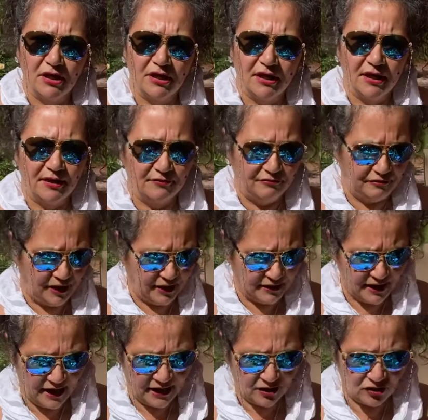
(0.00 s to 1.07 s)
and
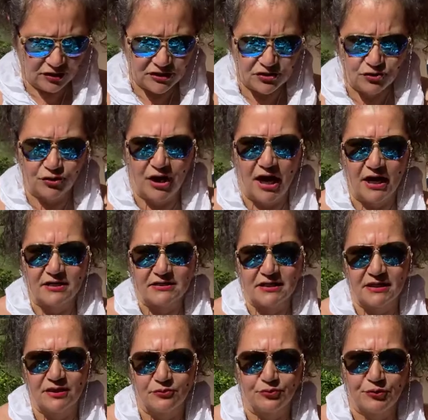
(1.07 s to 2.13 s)
fandangle it so it has like
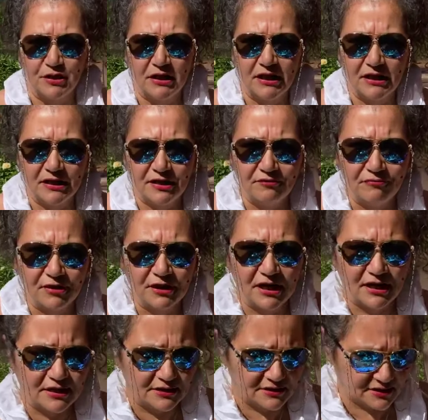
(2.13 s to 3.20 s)
a really even,
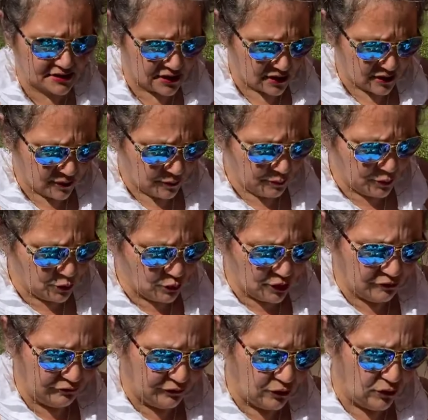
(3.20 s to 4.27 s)
nice,
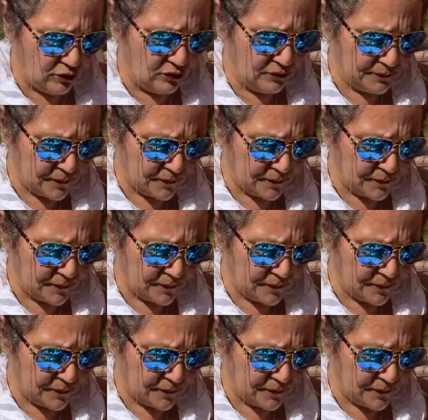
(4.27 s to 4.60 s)
beautiful